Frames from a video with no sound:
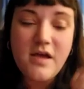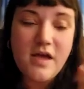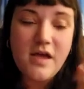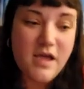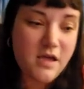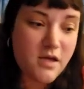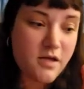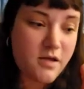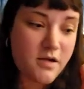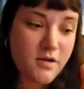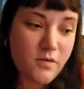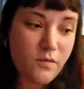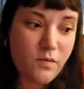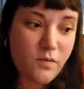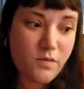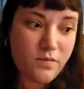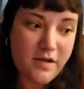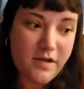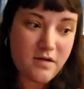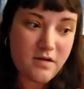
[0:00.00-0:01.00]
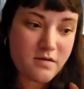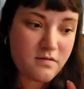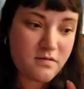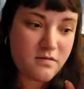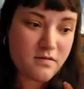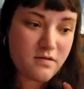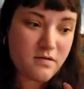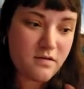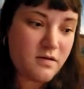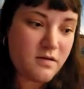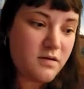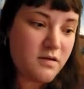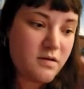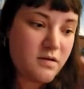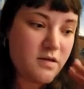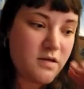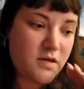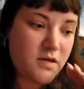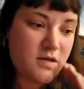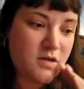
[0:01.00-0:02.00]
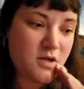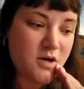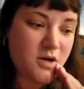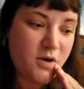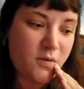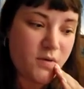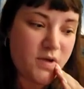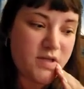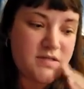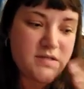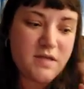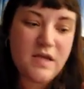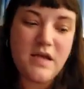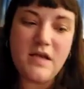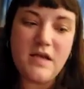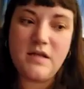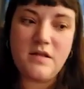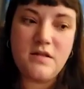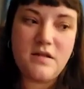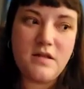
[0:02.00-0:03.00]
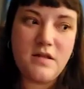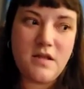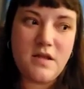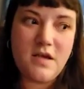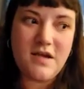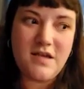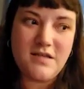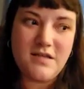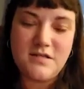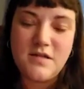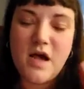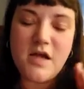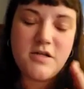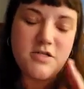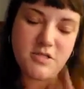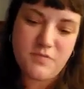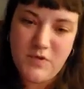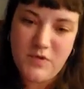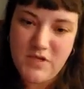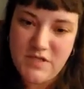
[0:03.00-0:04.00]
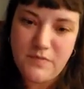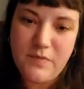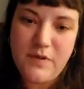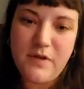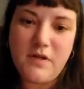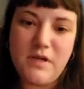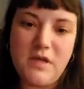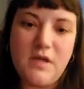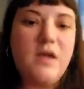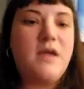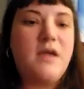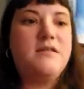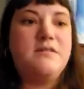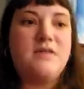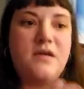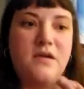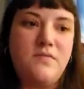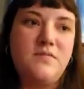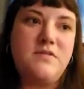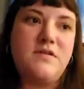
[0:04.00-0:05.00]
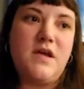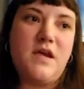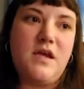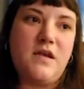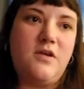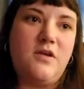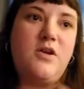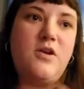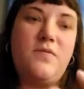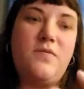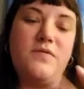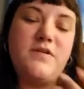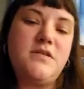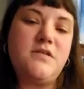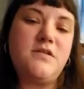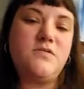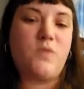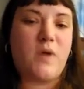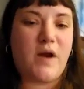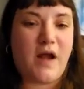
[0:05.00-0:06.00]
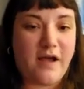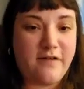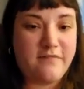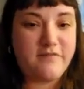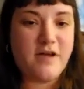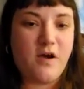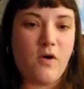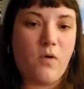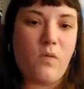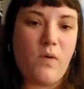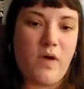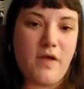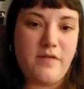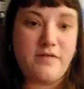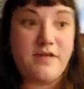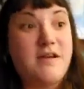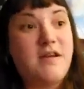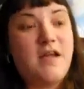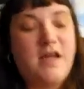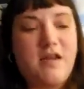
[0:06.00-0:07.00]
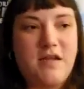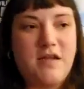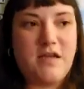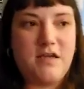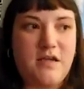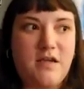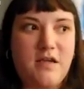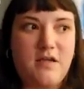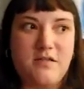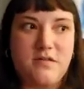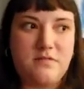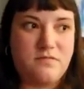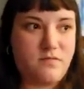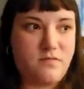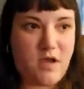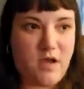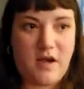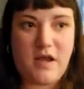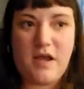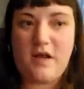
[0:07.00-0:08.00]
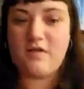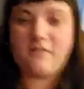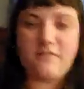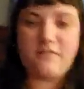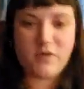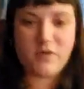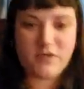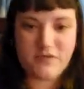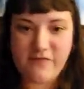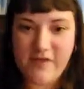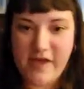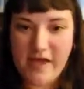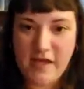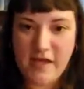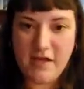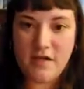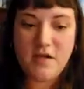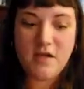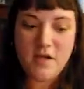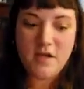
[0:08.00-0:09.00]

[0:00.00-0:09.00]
And like, it's not just me spilling, it's him saying, this is what I've dealt with. And he is an Air Force vet,